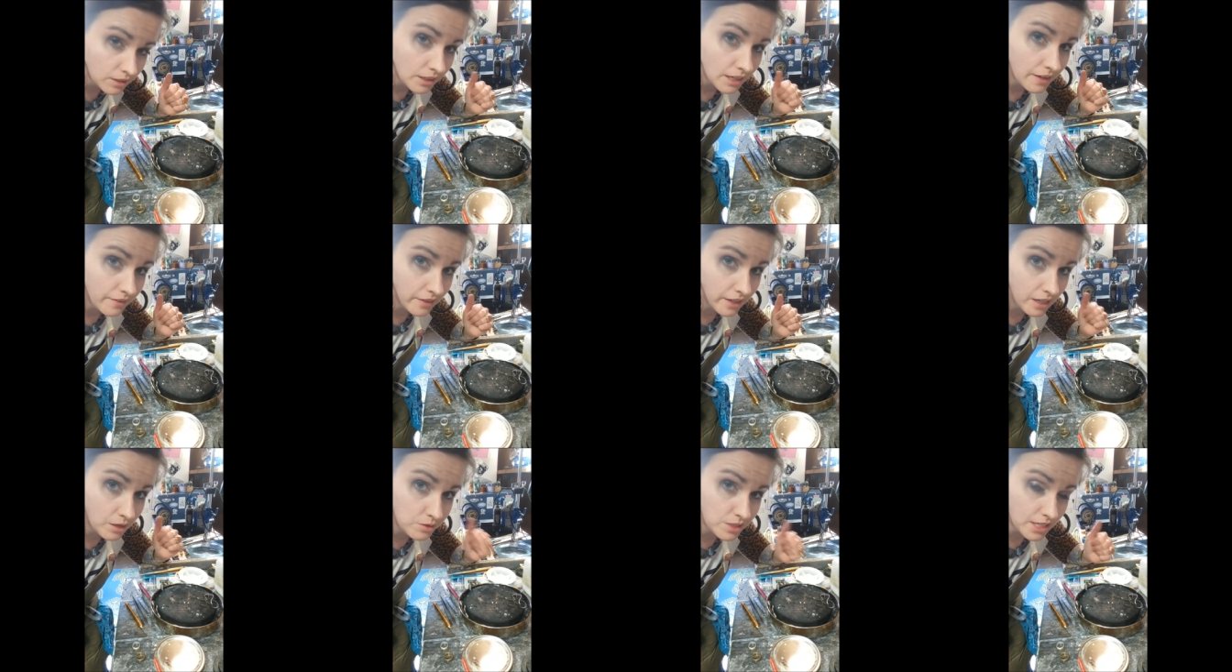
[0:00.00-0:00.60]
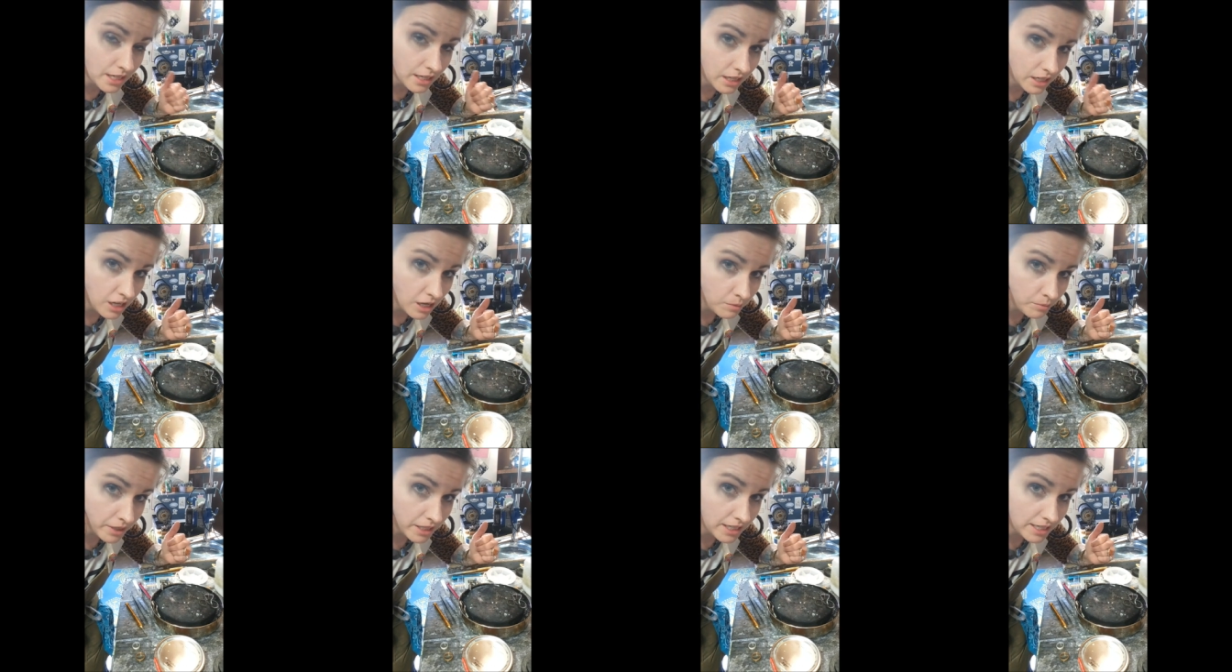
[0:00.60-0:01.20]
and that I was kind of
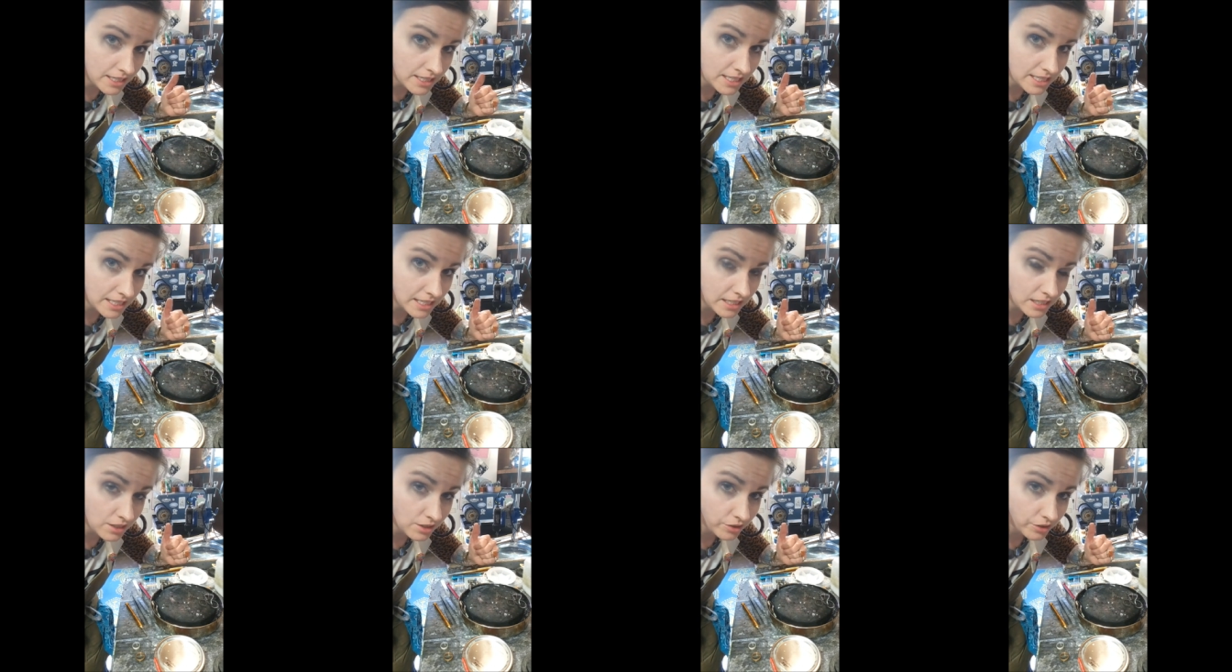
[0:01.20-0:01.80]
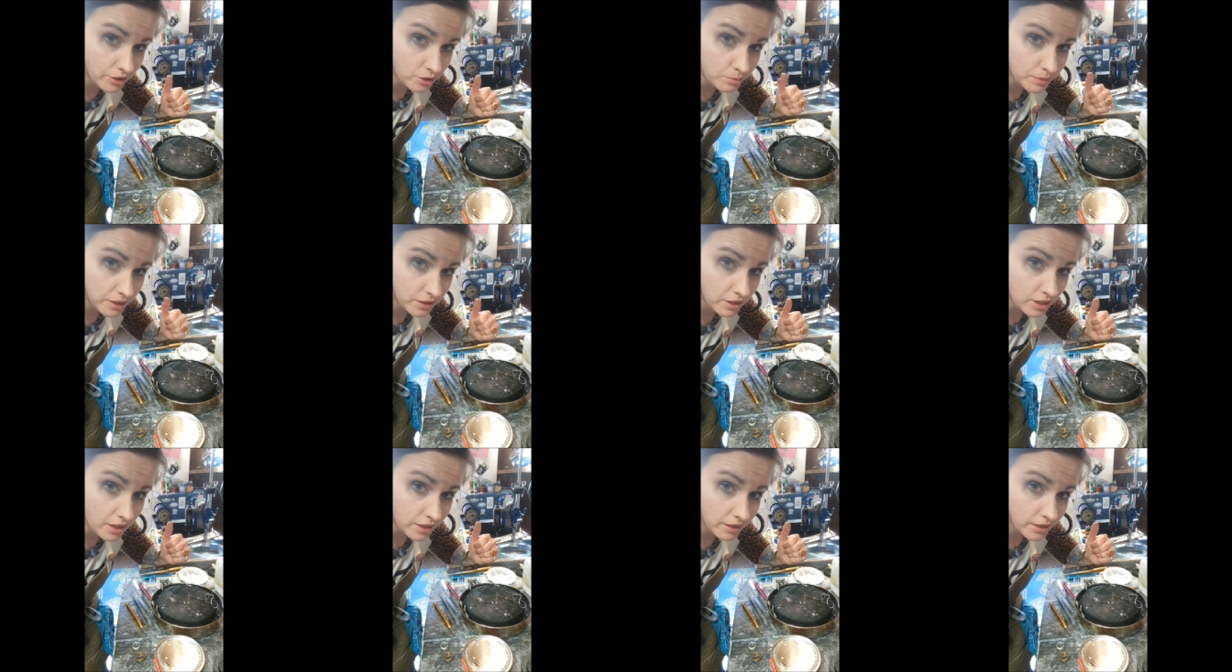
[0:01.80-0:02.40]
coming in to hit it a little bit
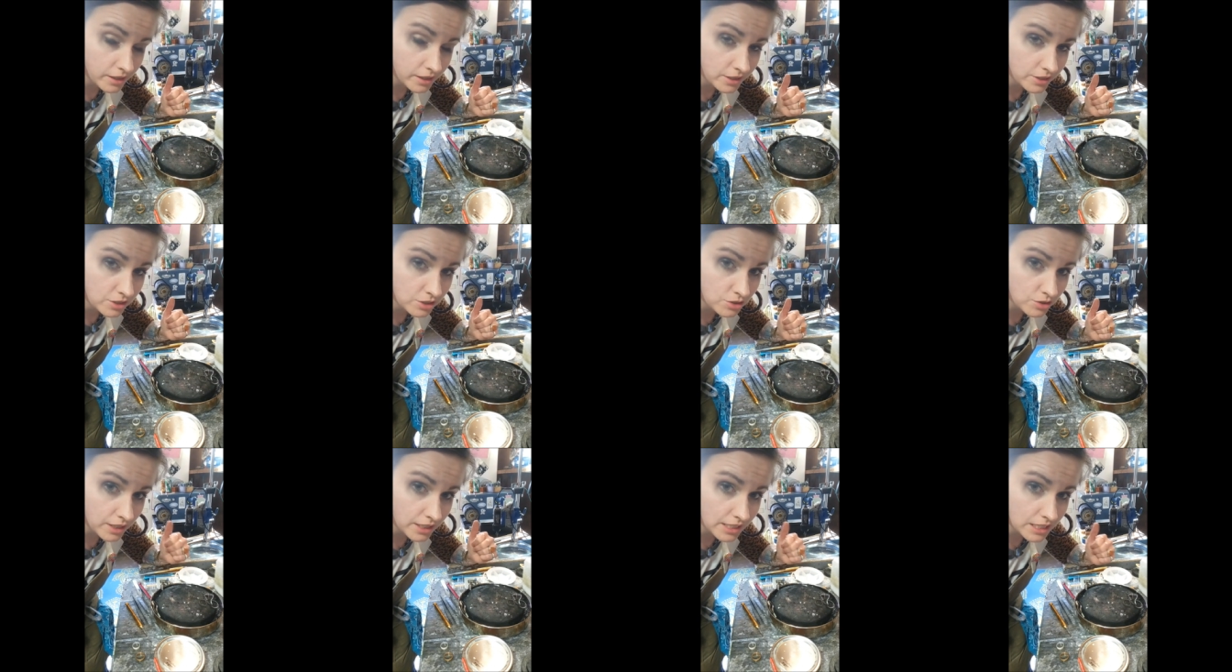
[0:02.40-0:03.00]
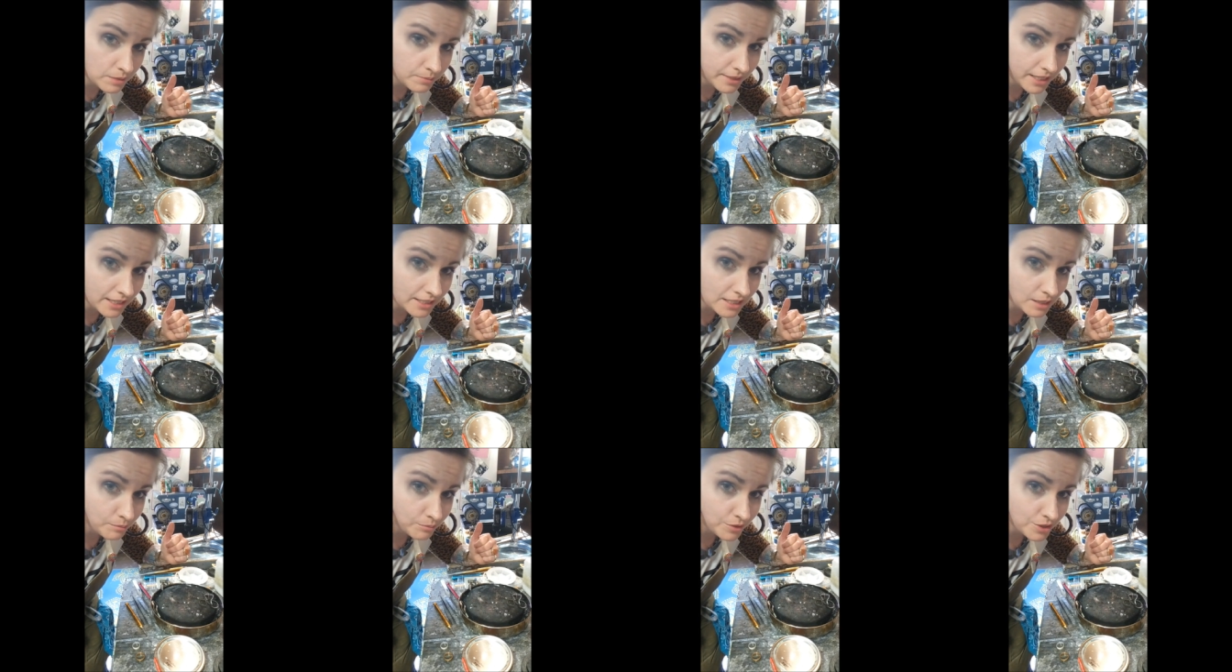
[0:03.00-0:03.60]
longer to try to keep that
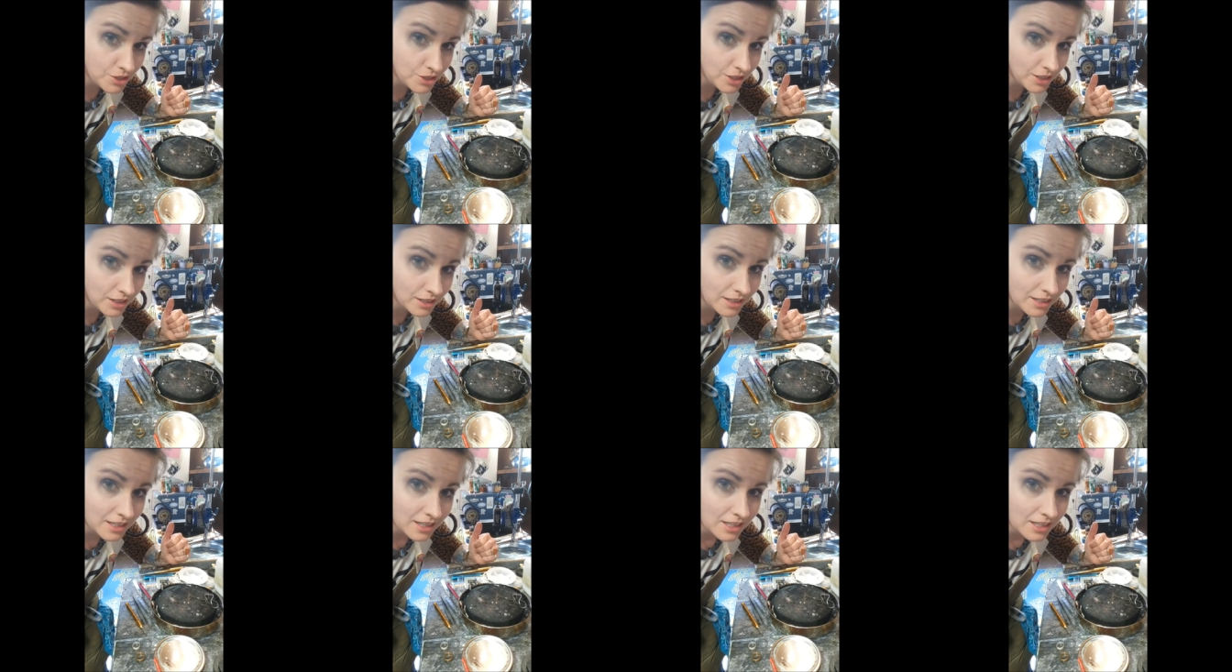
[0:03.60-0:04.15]
temperature.